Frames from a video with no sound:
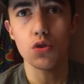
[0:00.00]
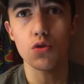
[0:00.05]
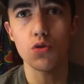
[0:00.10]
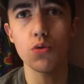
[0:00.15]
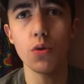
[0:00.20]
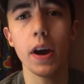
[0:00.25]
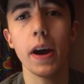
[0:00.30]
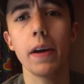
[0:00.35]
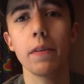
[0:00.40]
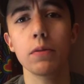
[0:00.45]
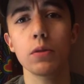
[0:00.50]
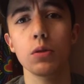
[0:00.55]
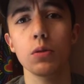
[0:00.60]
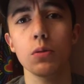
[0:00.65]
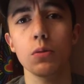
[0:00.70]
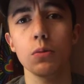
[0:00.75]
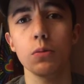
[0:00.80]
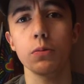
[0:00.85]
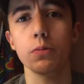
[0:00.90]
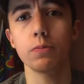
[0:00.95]
You have
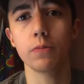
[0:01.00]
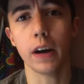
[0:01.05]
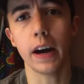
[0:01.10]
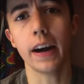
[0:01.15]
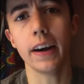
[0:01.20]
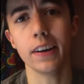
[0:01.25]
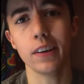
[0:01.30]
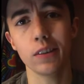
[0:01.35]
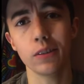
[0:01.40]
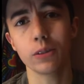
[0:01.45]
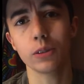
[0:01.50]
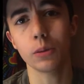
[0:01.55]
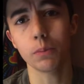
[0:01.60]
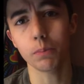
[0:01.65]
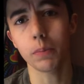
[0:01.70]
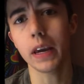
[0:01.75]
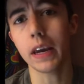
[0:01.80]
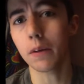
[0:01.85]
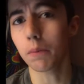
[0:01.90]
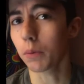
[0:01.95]
to file some
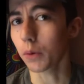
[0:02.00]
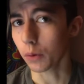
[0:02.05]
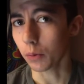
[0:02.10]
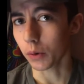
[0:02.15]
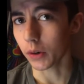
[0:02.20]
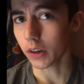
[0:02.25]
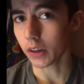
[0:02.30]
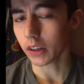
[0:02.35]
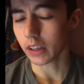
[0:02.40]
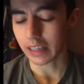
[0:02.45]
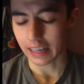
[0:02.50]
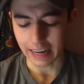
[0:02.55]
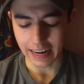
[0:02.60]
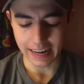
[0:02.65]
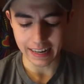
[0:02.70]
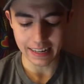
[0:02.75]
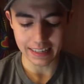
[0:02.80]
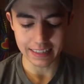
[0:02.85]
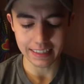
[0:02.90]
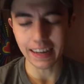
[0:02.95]
paperwork,
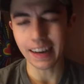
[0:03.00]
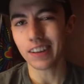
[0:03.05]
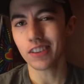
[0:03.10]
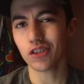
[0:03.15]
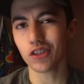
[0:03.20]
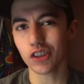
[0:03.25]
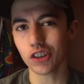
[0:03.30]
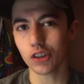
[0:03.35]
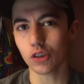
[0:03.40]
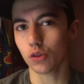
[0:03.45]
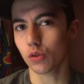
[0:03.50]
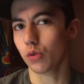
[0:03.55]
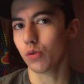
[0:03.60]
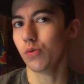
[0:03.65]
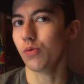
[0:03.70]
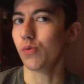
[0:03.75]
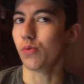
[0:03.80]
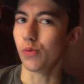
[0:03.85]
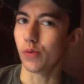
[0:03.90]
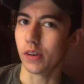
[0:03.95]
and it's not just
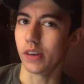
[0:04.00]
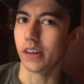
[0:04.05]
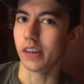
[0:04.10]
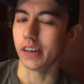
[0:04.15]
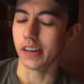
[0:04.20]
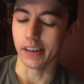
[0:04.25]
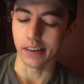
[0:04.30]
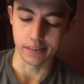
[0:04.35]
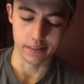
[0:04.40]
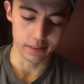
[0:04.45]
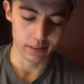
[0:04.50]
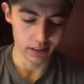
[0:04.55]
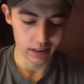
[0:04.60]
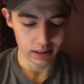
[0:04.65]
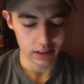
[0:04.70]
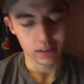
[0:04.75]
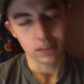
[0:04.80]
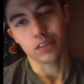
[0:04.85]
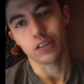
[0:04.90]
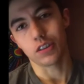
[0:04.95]
one,
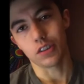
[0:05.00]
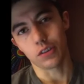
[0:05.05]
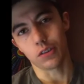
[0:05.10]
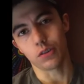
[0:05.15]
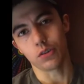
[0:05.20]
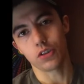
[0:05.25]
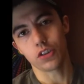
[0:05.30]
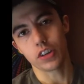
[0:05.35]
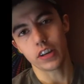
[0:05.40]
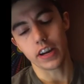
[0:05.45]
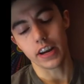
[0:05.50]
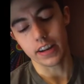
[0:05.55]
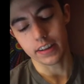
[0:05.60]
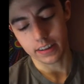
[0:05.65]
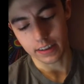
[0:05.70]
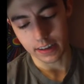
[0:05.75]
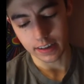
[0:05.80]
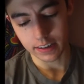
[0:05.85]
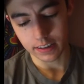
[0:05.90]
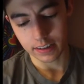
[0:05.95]
two
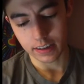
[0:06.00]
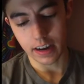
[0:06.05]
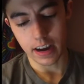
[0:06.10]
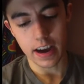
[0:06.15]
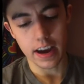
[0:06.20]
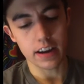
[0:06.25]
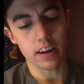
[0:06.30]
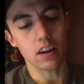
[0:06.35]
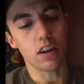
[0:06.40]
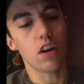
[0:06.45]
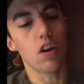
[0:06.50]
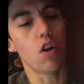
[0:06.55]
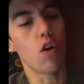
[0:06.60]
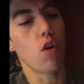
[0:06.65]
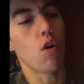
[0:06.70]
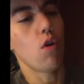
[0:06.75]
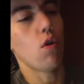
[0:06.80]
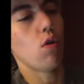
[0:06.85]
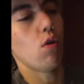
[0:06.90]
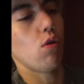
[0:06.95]
sheets, it's like a
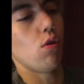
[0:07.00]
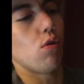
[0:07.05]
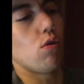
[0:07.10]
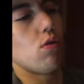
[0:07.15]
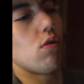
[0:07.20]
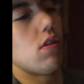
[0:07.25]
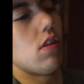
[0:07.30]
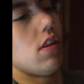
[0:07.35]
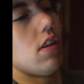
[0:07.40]
whole